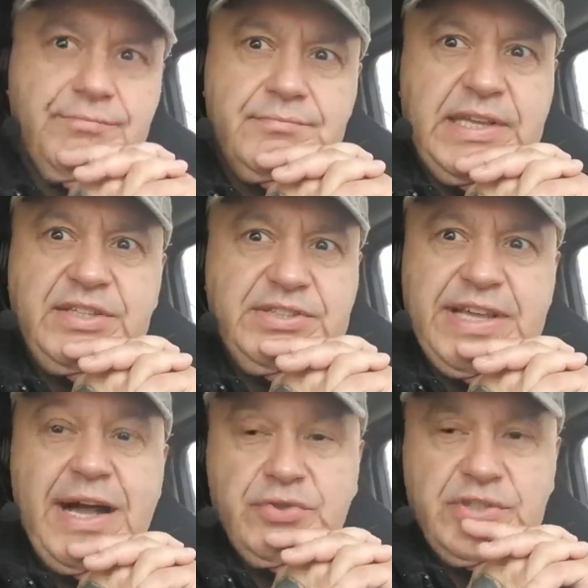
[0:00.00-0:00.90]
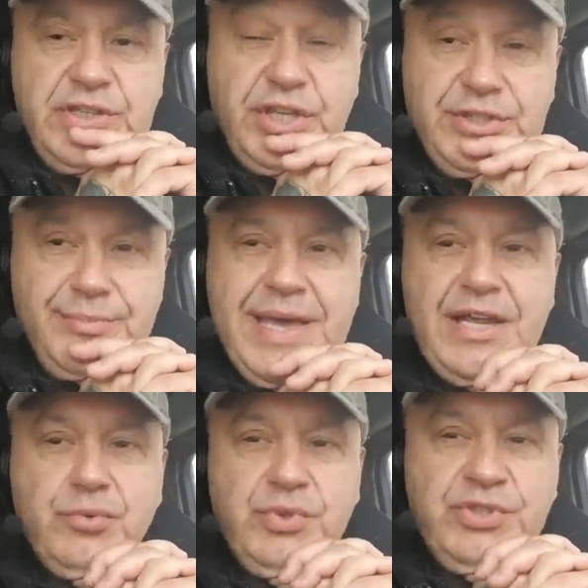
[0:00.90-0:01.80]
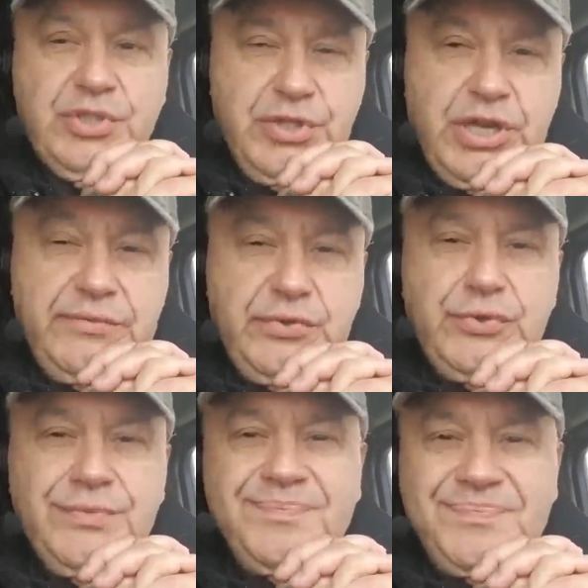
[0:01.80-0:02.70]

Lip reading: 10,000, it doesn't matter. We still love you.